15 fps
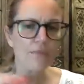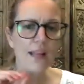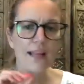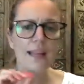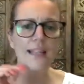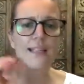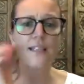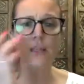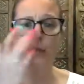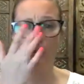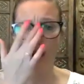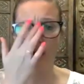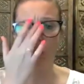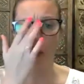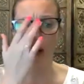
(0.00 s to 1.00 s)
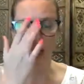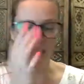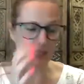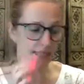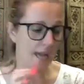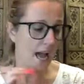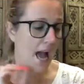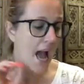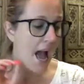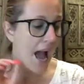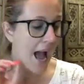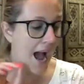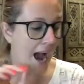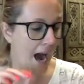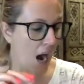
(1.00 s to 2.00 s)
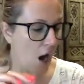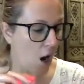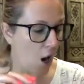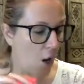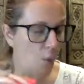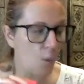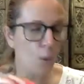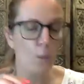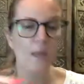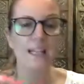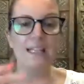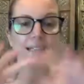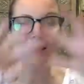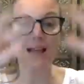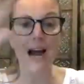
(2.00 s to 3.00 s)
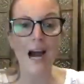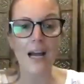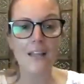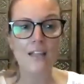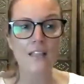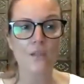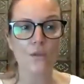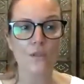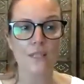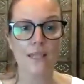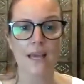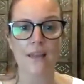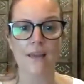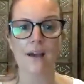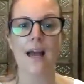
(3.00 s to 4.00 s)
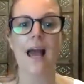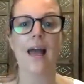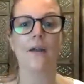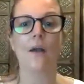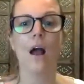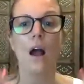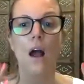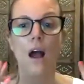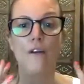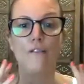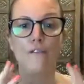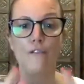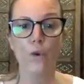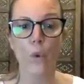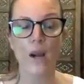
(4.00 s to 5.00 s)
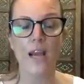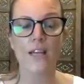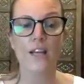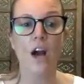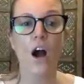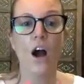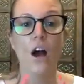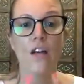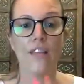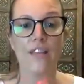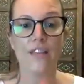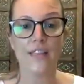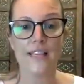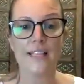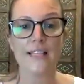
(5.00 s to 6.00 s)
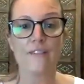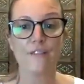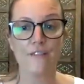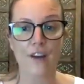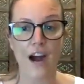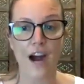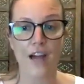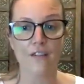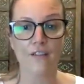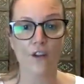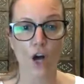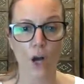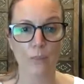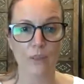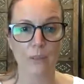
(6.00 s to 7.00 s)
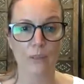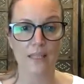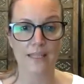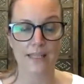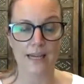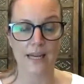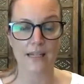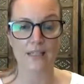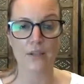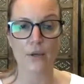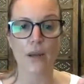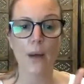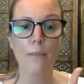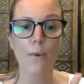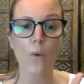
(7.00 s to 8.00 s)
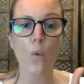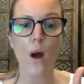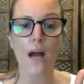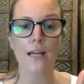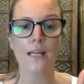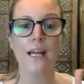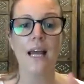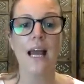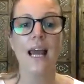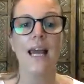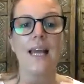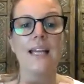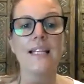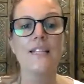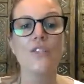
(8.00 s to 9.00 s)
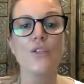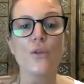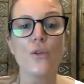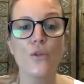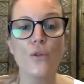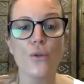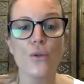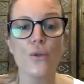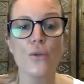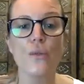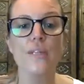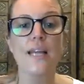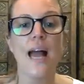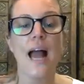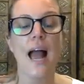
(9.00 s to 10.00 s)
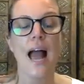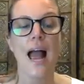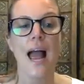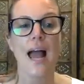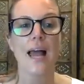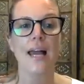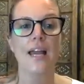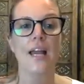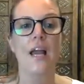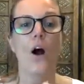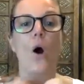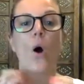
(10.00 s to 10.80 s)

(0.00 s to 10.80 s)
let's look at ways how we can tie this all together and avoid these 5 common mistakes. So number 1 is to use a